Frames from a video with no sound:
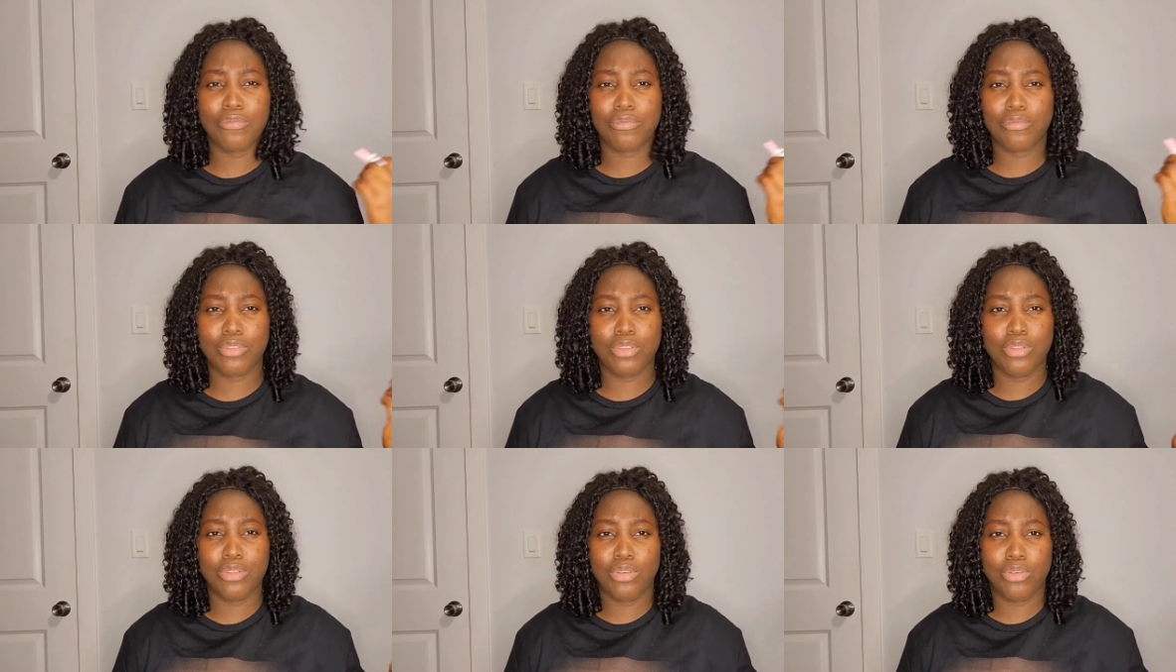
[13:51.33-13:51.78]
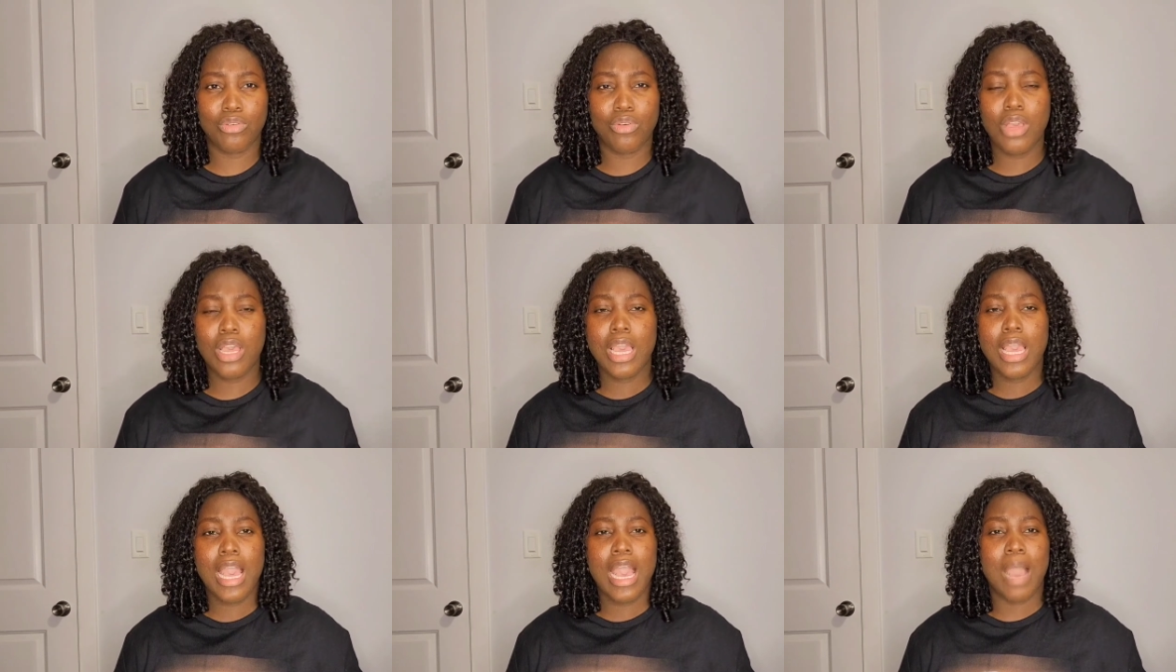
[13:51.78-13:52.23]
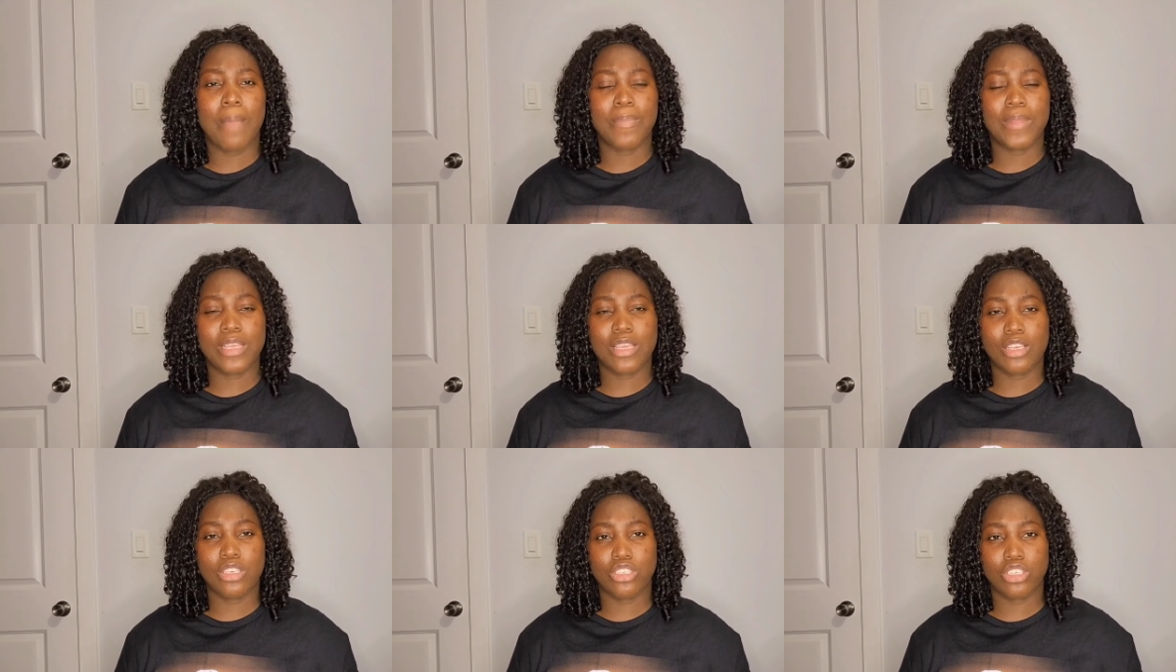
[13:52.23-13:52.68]
you know
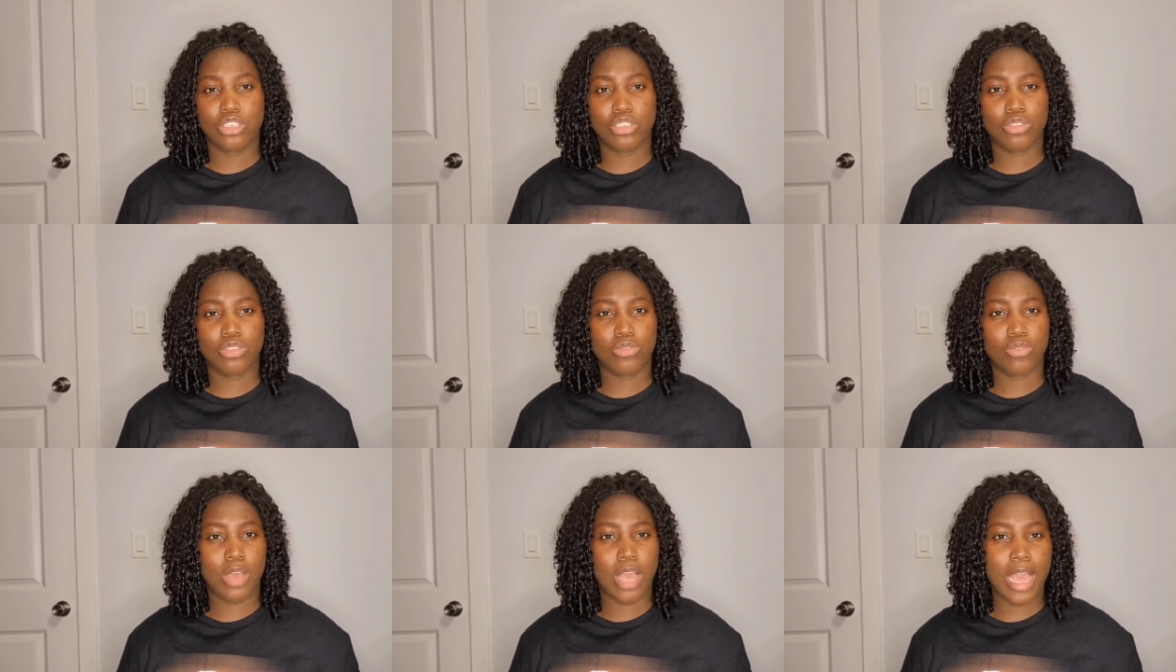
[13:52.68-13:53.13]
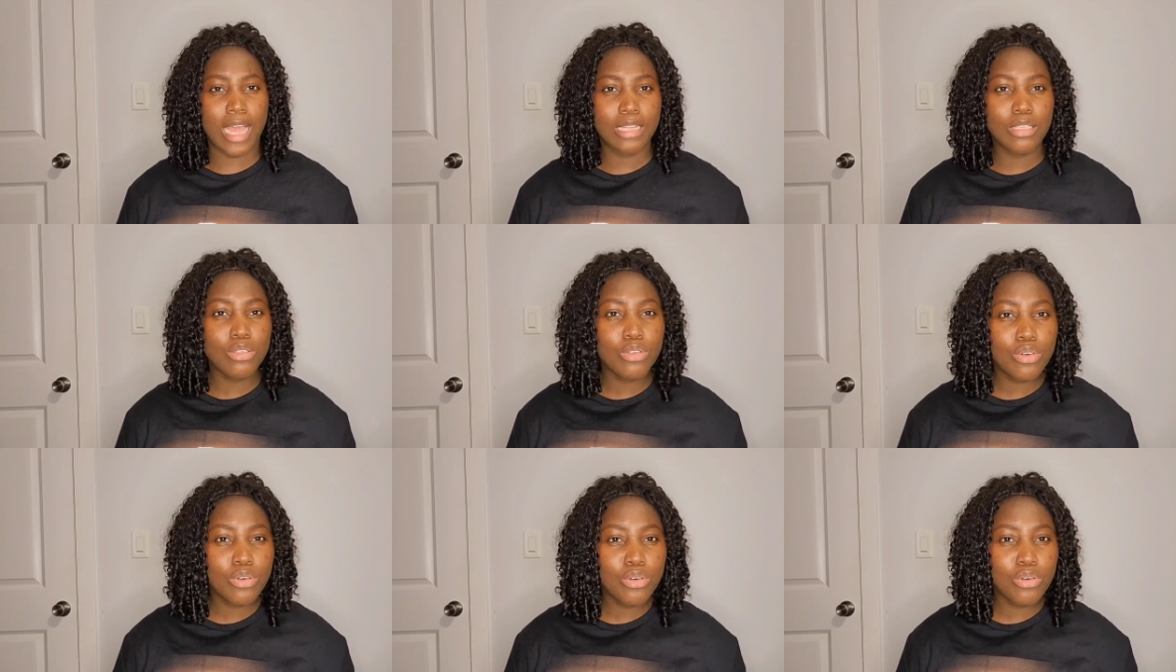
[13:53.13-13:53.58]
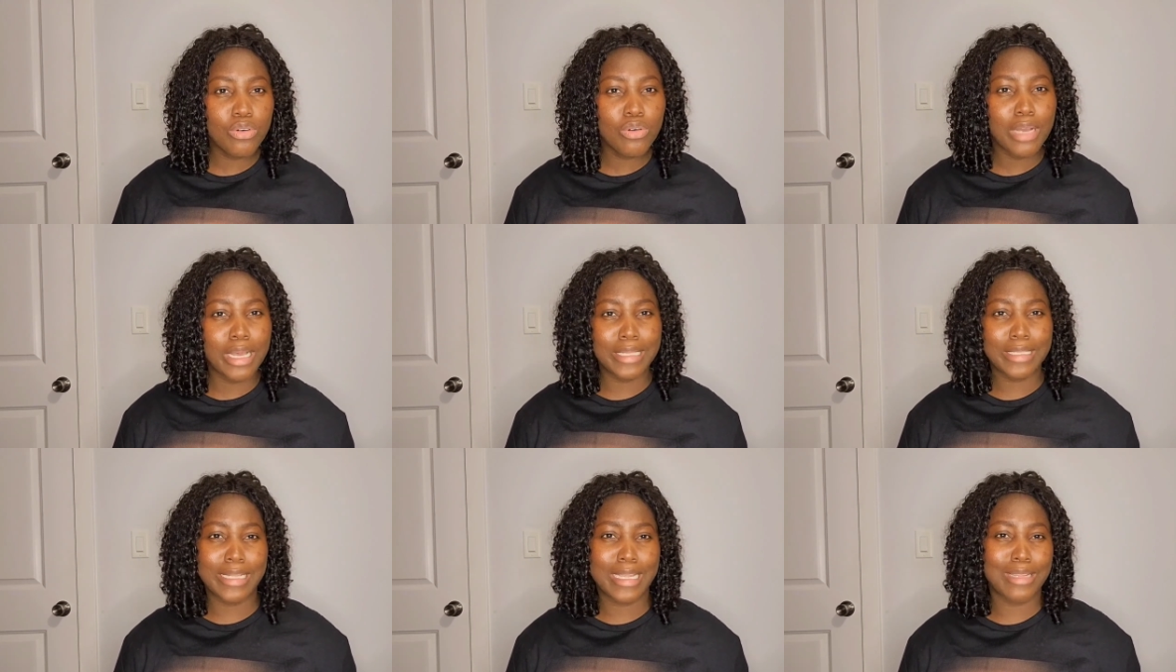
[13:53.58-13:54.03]
applications to handle,
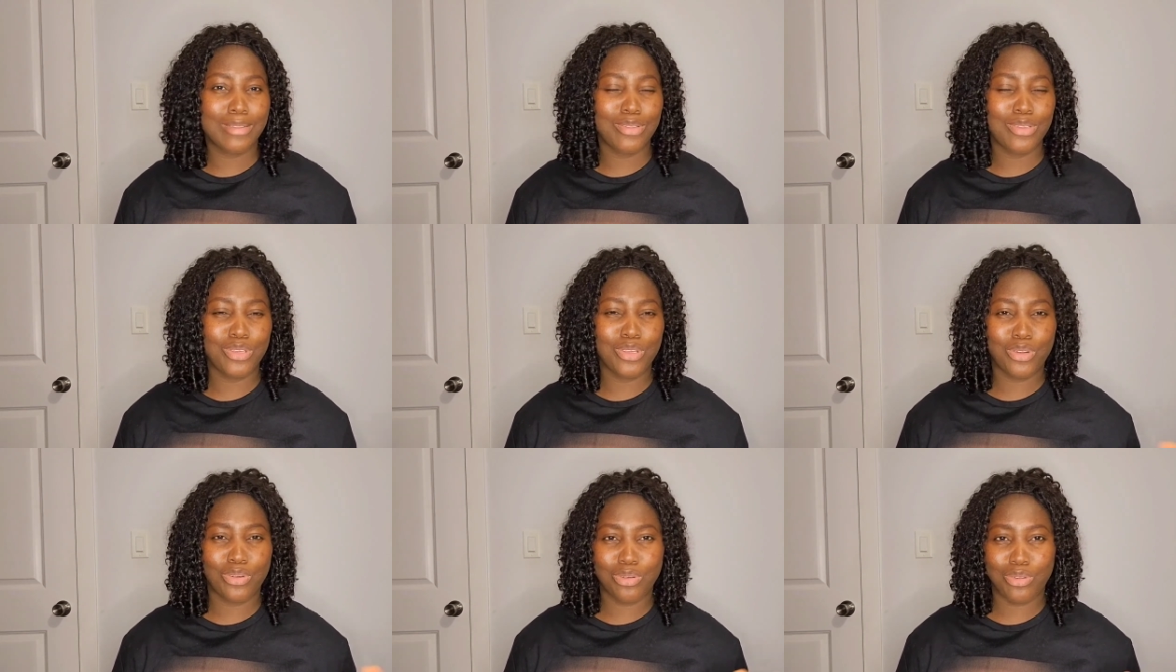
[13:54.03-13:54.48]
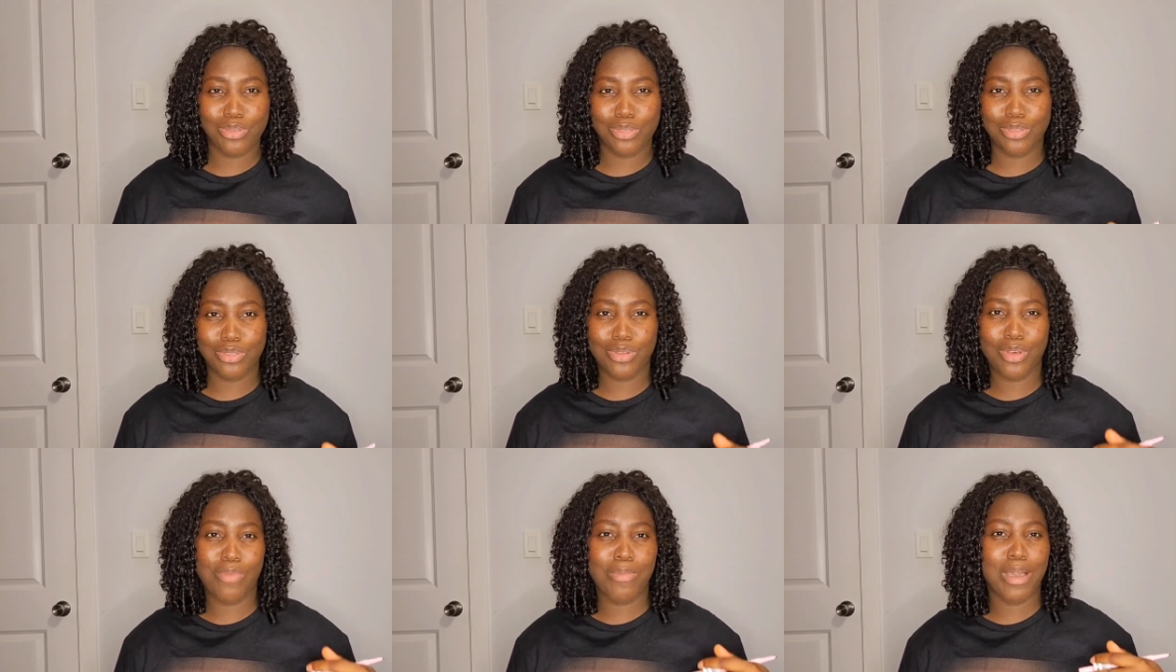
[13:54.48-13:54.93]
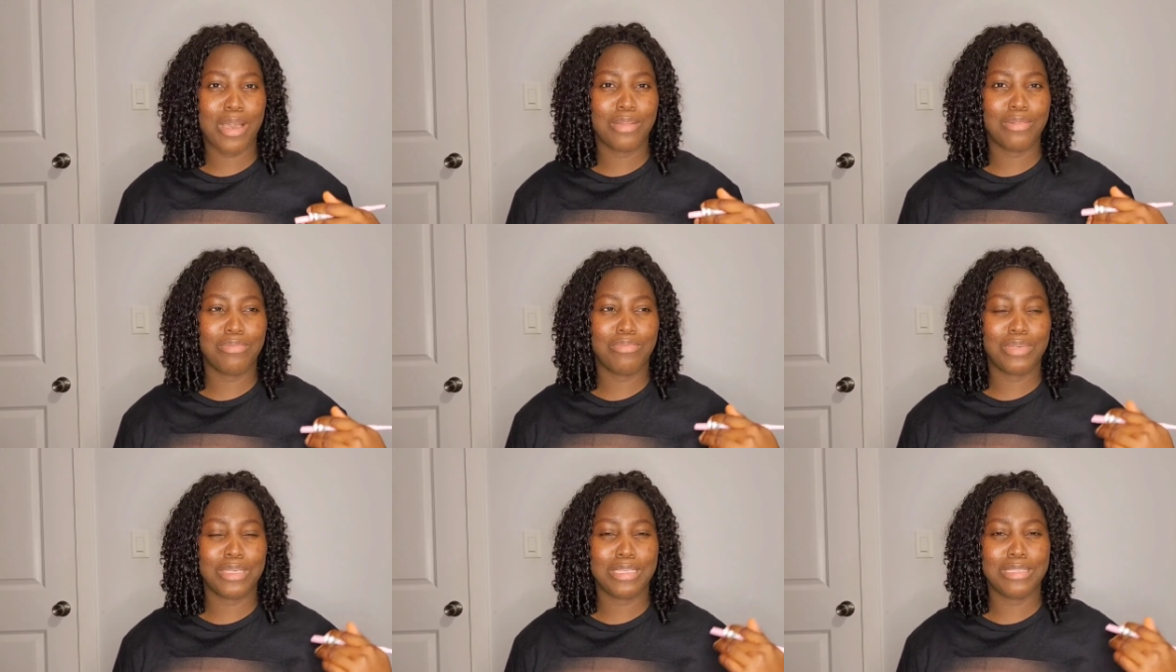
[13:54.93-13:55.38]
and then yours come
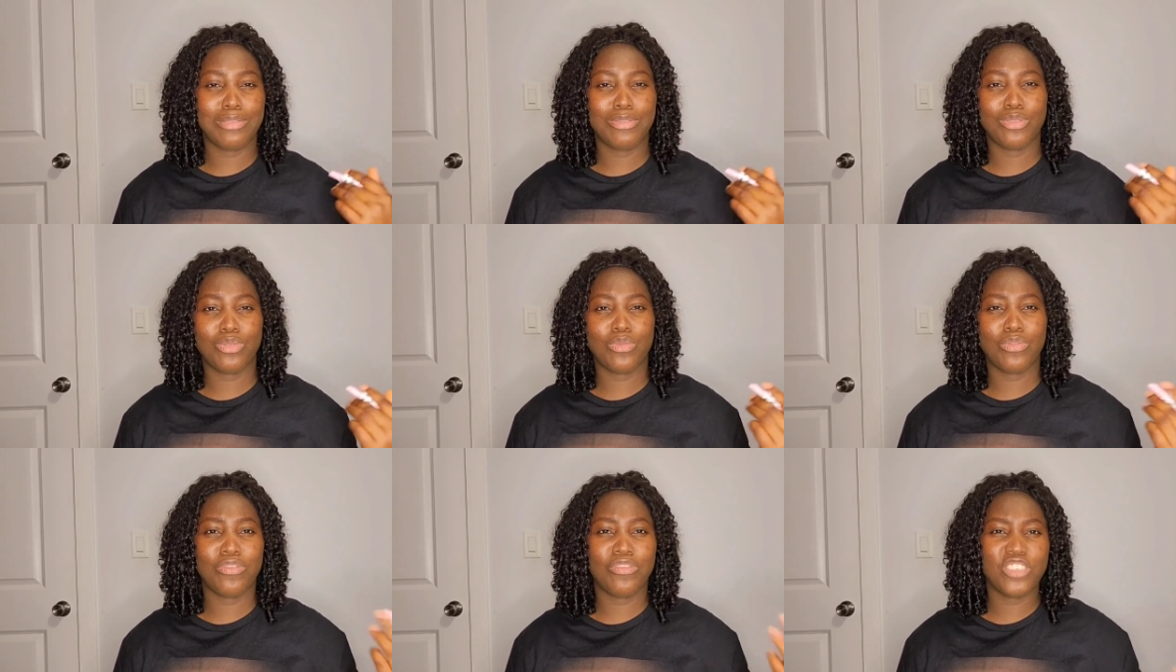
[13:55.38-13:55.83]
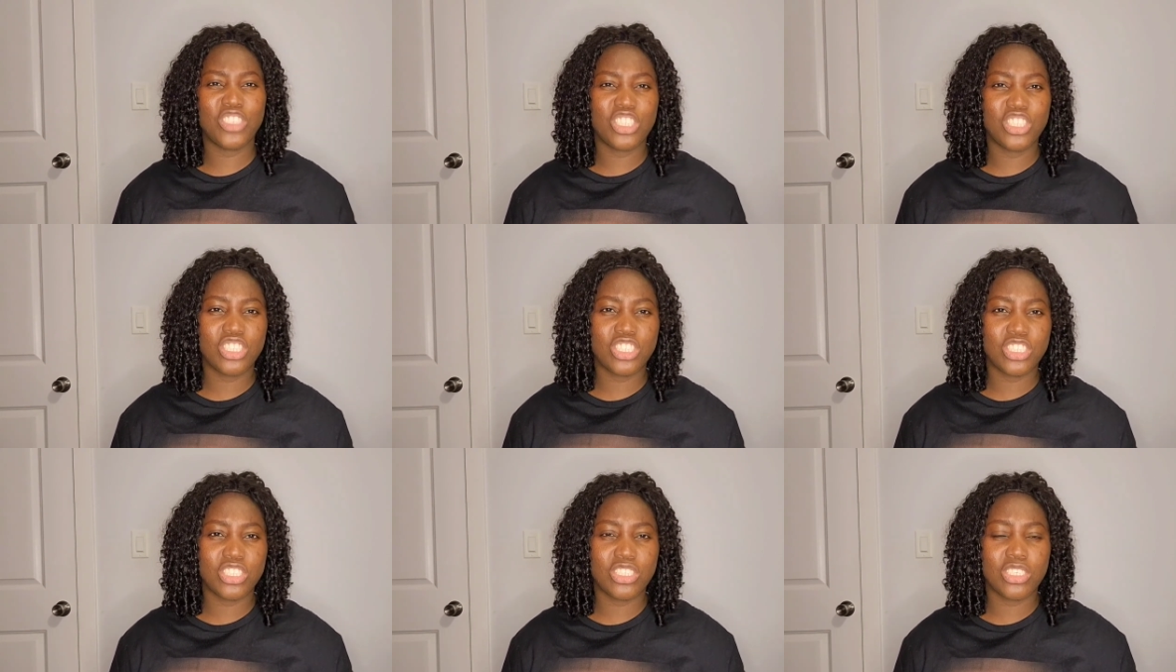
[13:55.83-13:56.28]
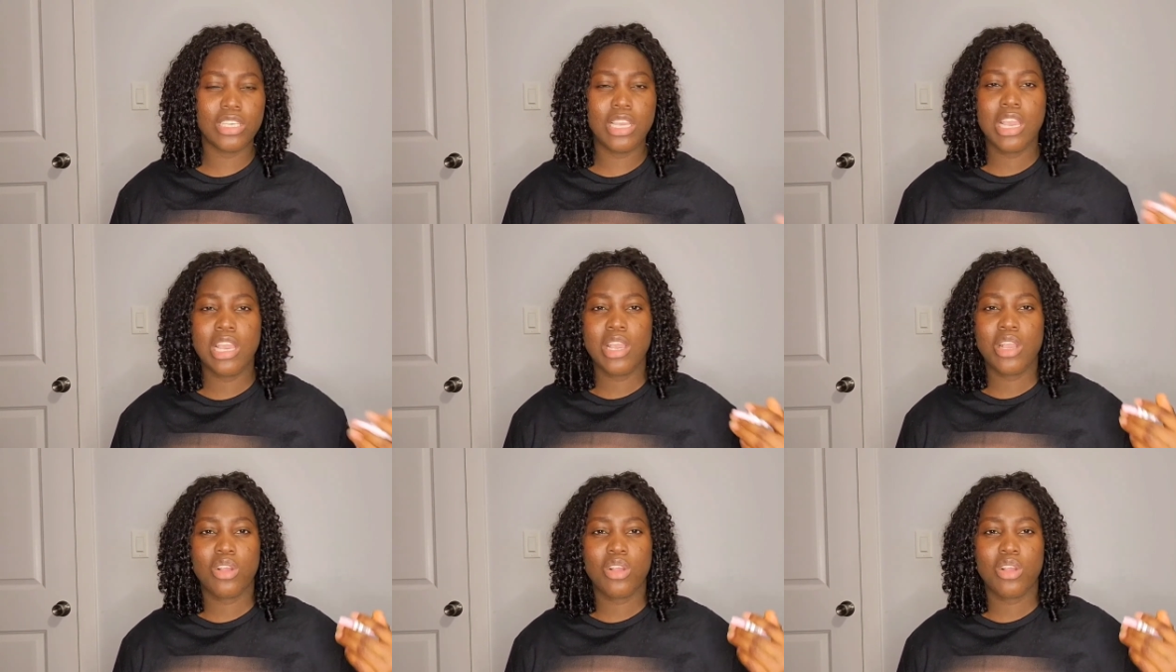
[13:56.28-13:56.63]
out being so fishy.